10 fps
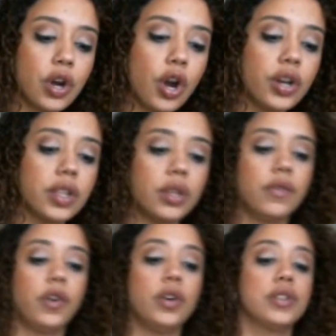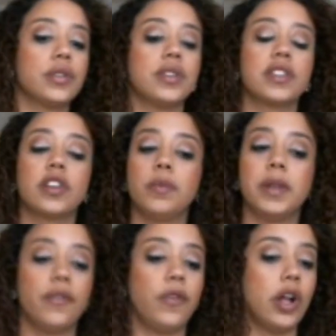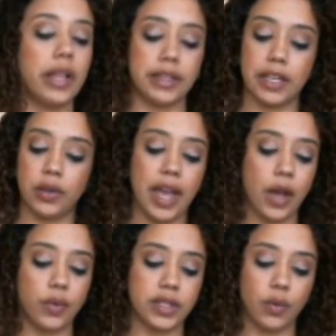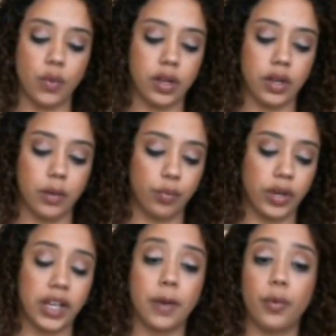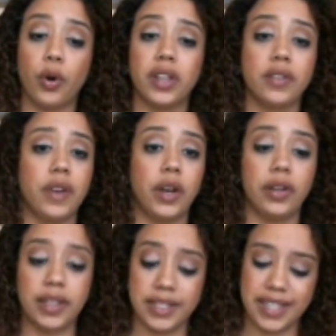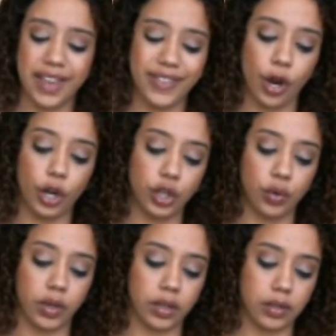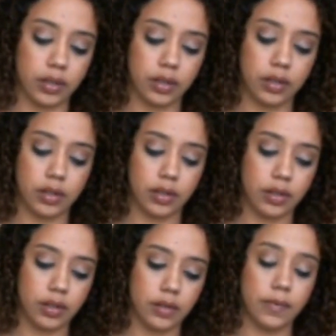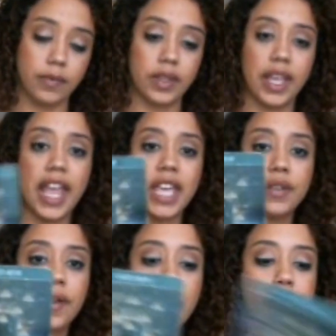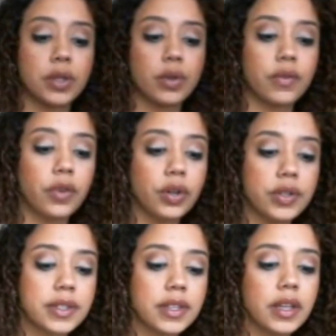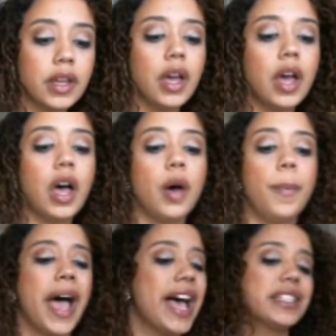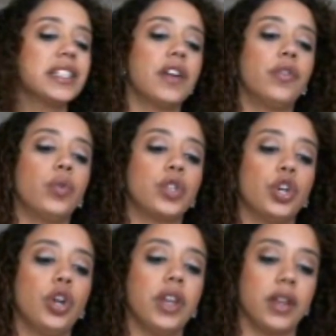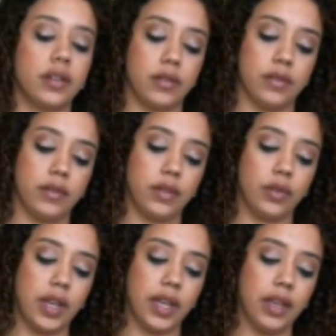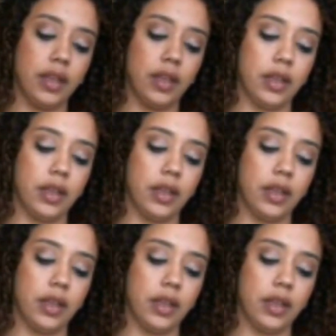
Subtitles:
card in the reverse. So this could have been a fallout that you had with someone, a breakup, or at the very least, heavy arguing. Eight of Cups in the reverse. A past lover returning, okay?